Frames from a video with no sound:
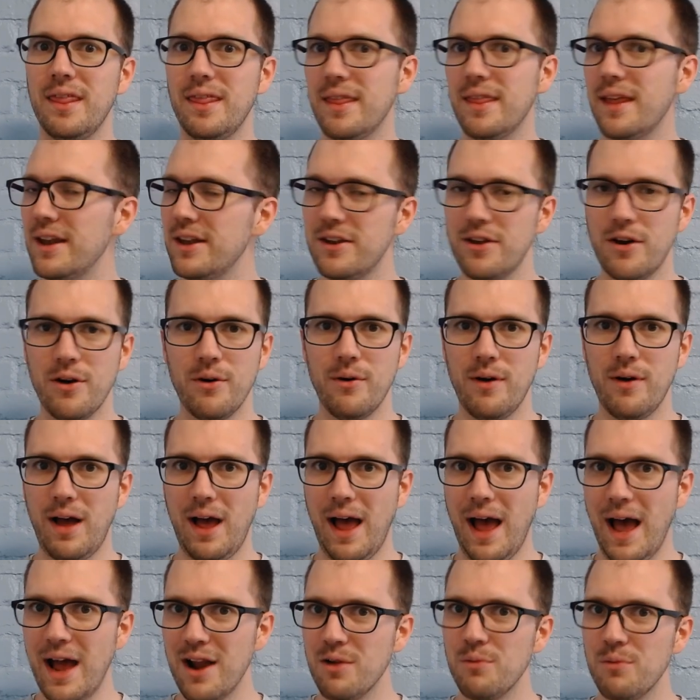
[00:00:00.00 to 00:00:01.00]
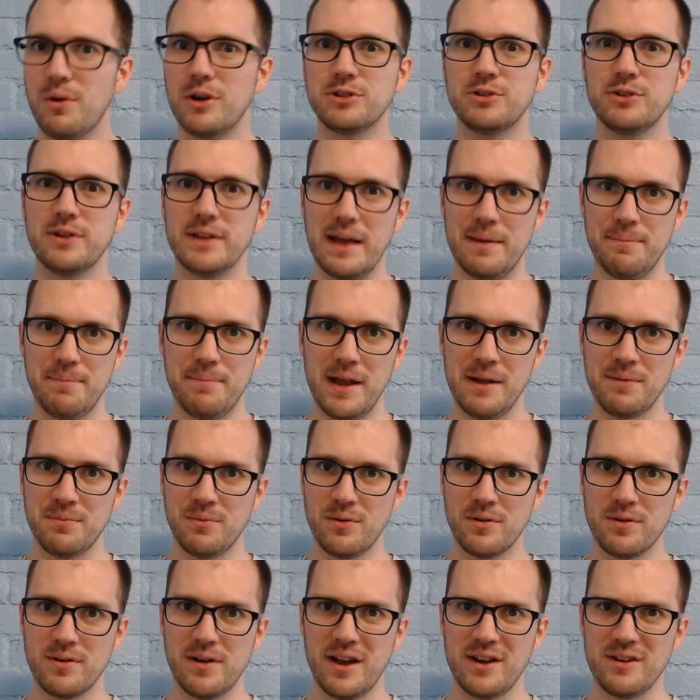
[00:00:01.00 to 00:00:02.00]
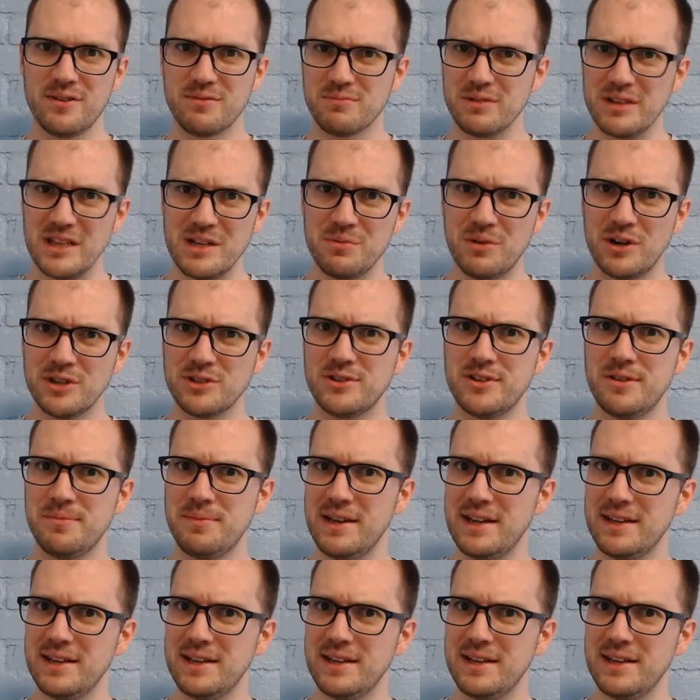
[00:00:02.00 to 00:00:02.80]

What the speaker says: then no. I don't want you to get paid more. I don't really want